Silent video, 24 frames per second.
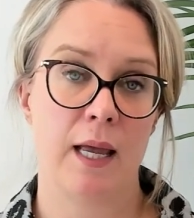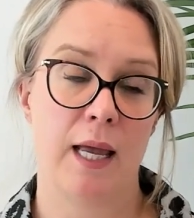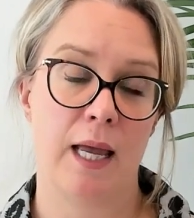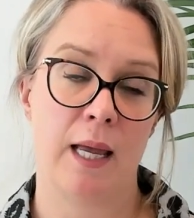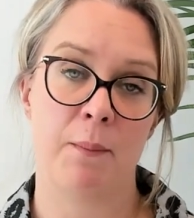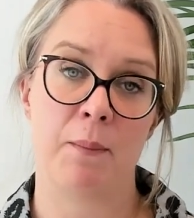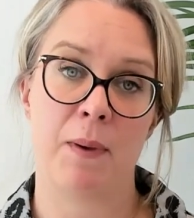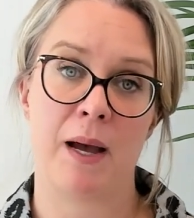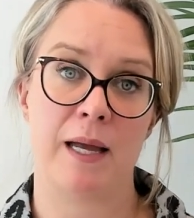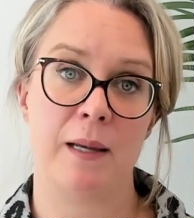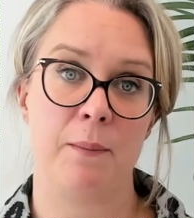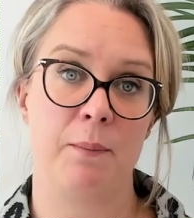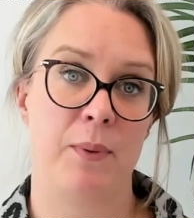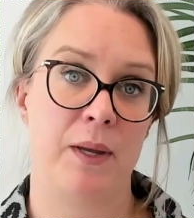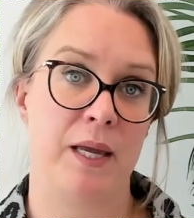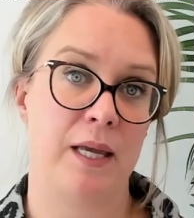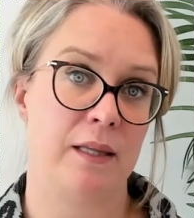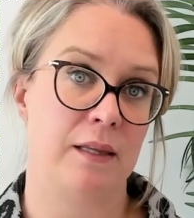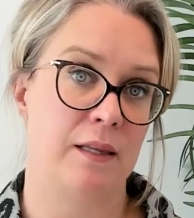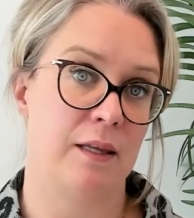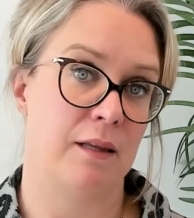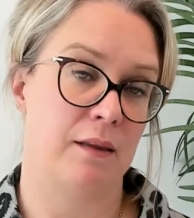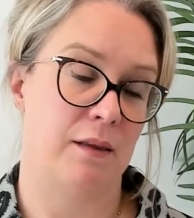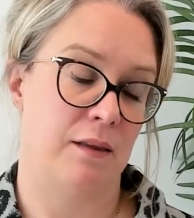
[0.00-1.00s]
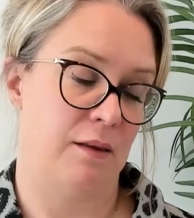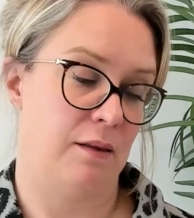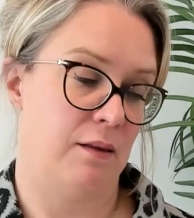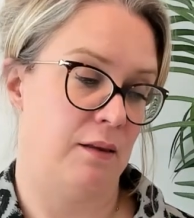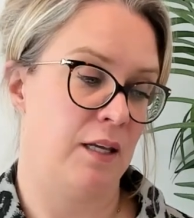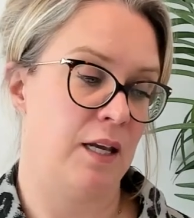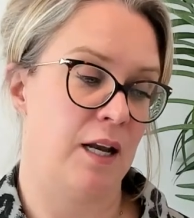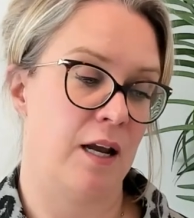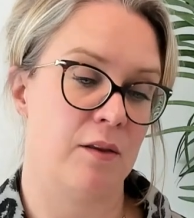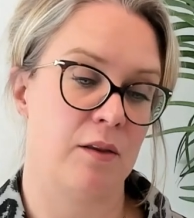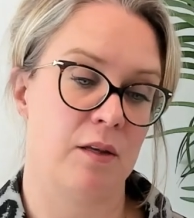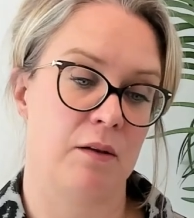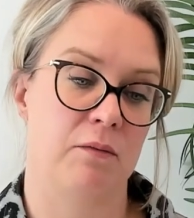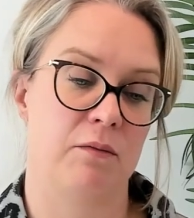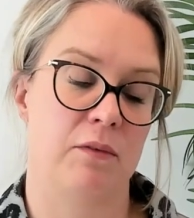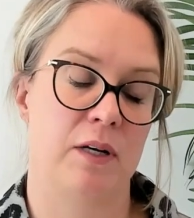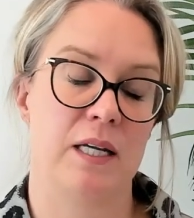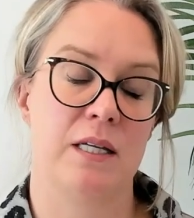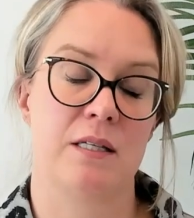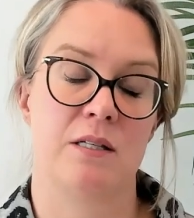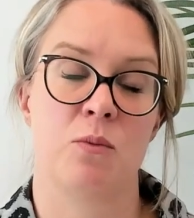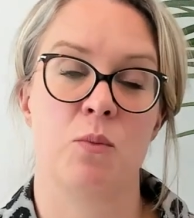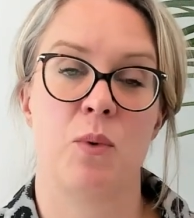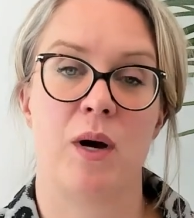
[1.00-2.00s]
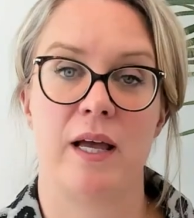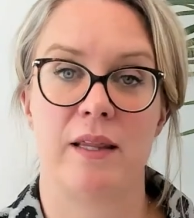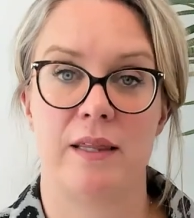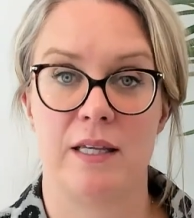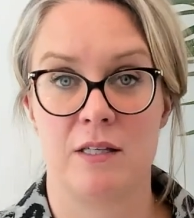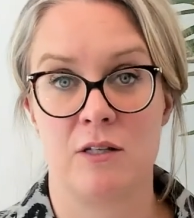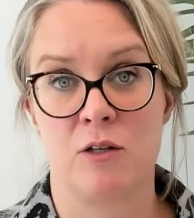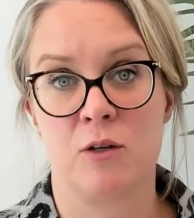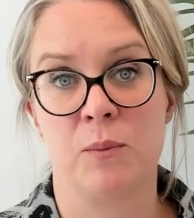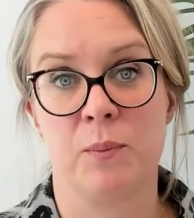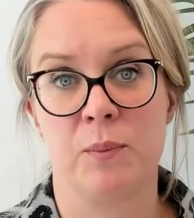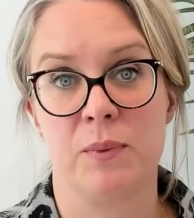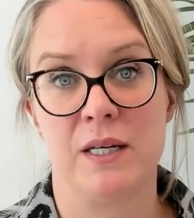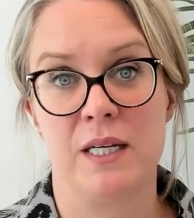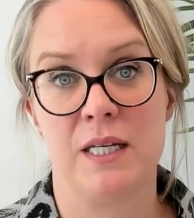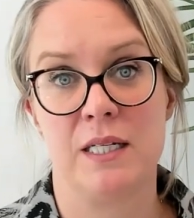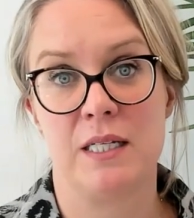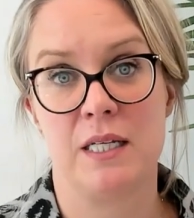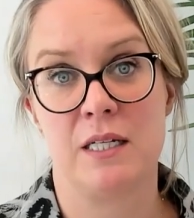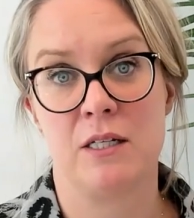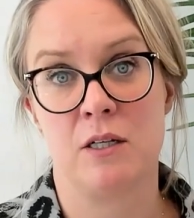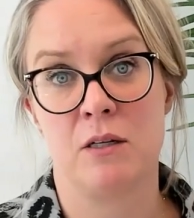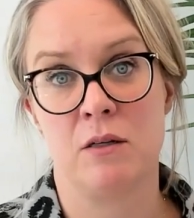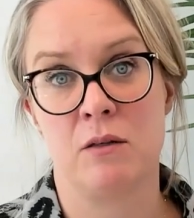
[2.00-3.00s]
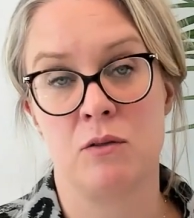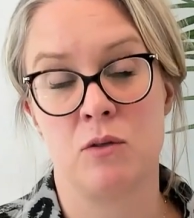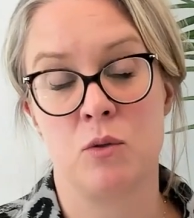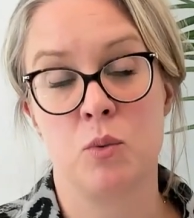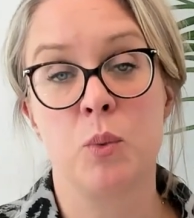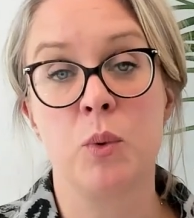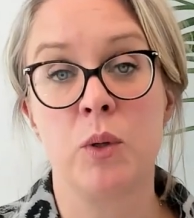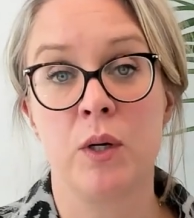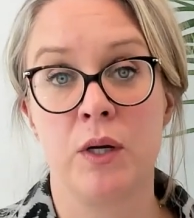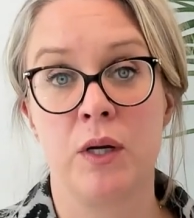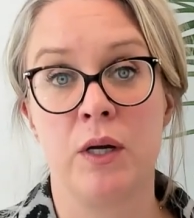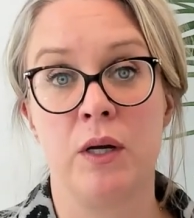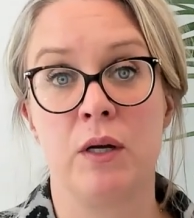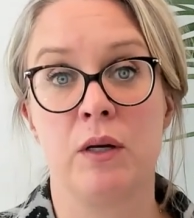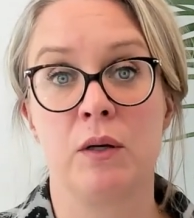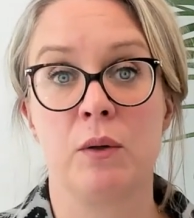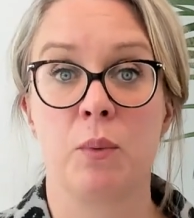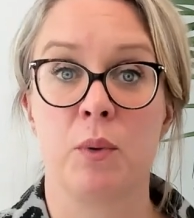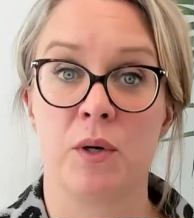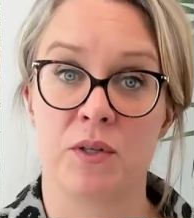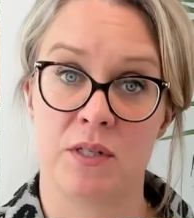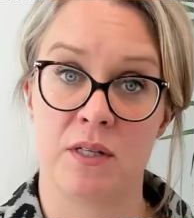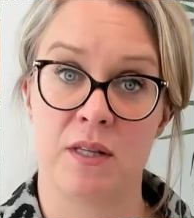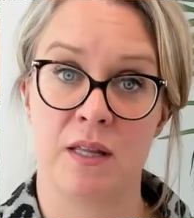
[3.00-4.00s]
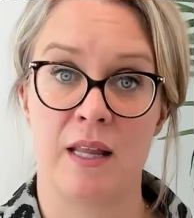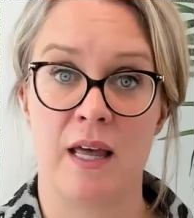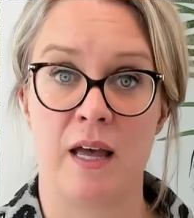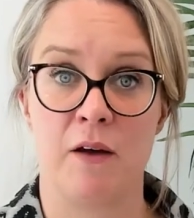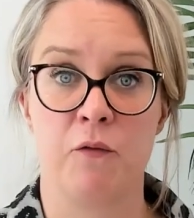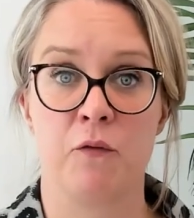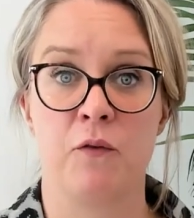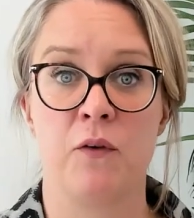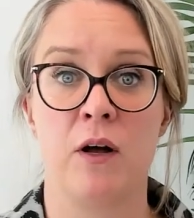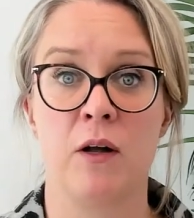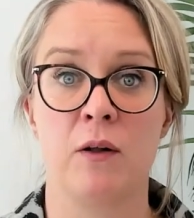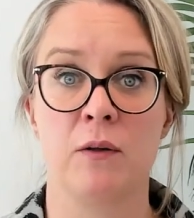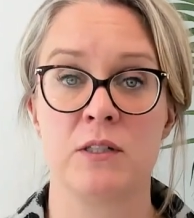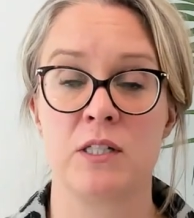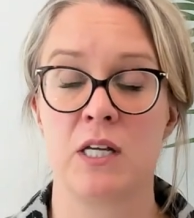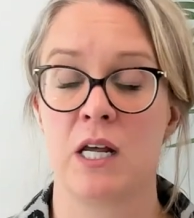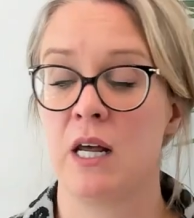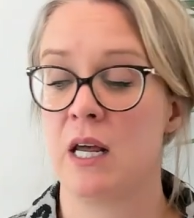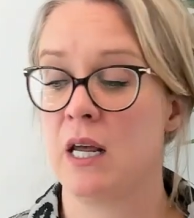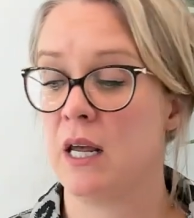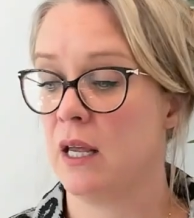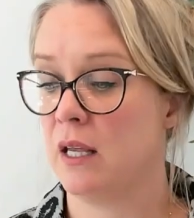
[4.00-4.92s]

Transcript: It might be that, the reason why this company didn't work wasn't their fault.